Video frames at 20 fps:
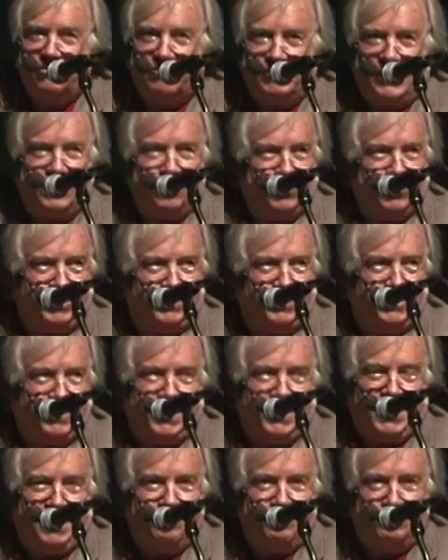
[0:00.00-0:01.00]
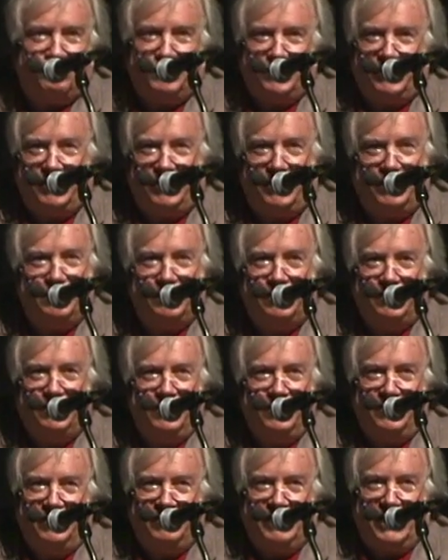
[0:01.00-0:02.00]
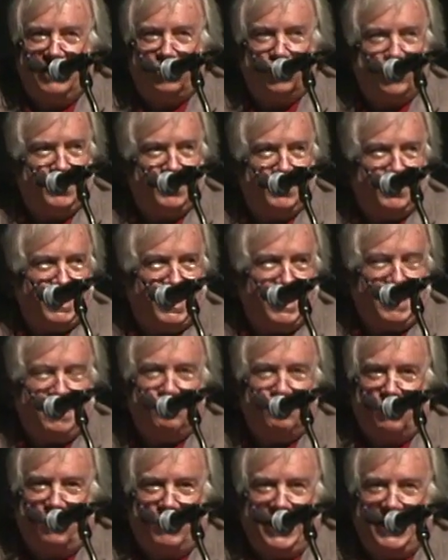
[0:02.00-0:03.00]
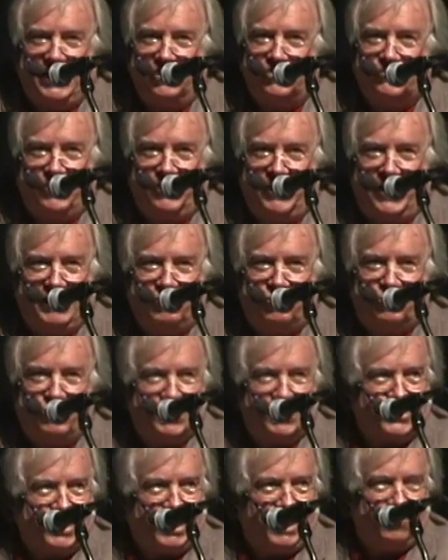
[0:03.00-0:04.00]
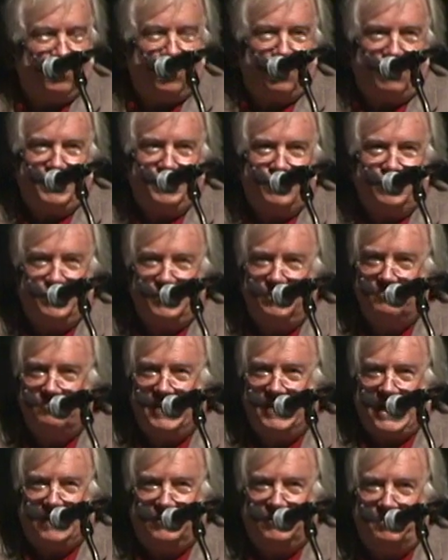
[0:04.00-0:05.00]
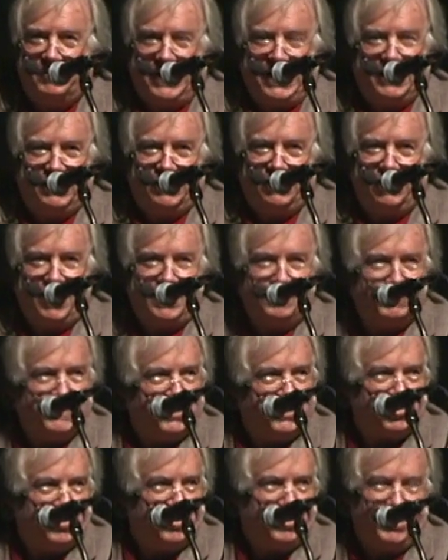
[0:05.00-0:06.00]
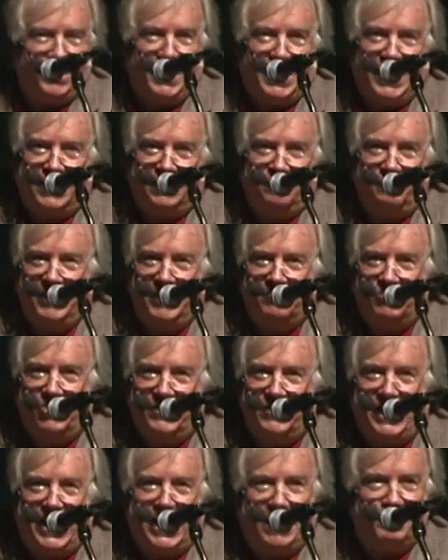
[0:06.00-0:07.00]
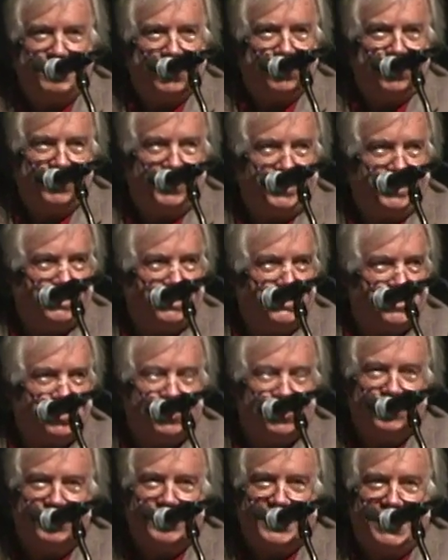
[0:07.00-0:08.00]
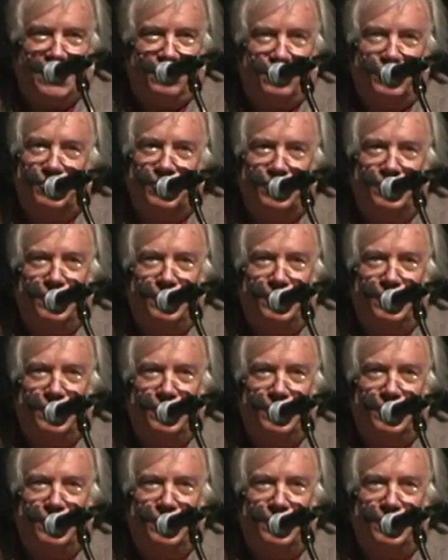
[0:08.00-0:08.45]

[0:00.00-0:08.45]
They couldn't have uh, they couldn't have arranged for an A3 Sky Warrior to impact the Pentagon. They couldn't have had a member of the Happy Hooligans shoot down.